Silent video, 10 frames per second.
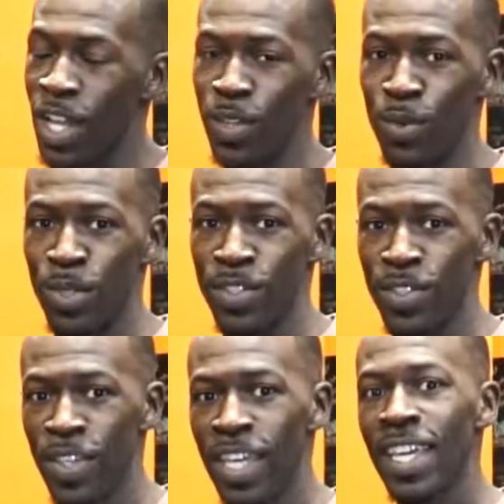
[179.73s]
other ones,
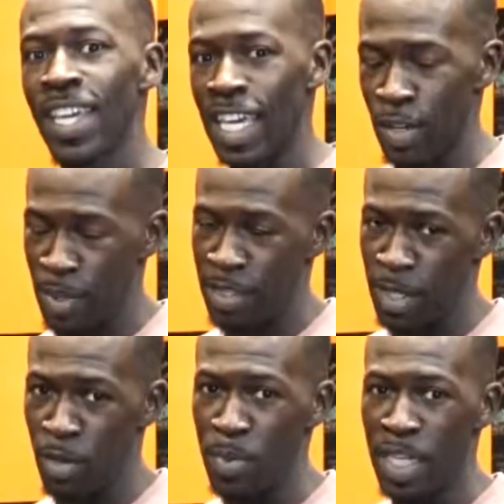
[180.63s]

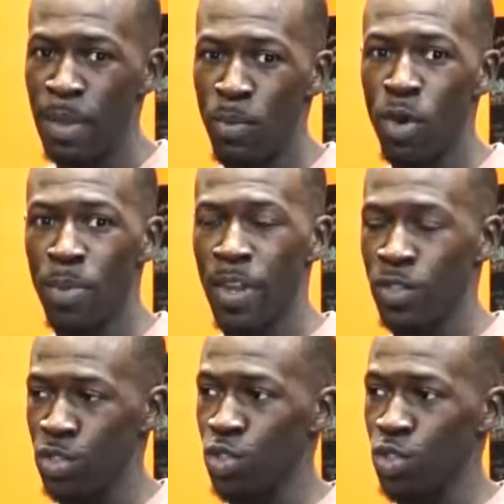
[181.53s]
it'll become more apparent to you.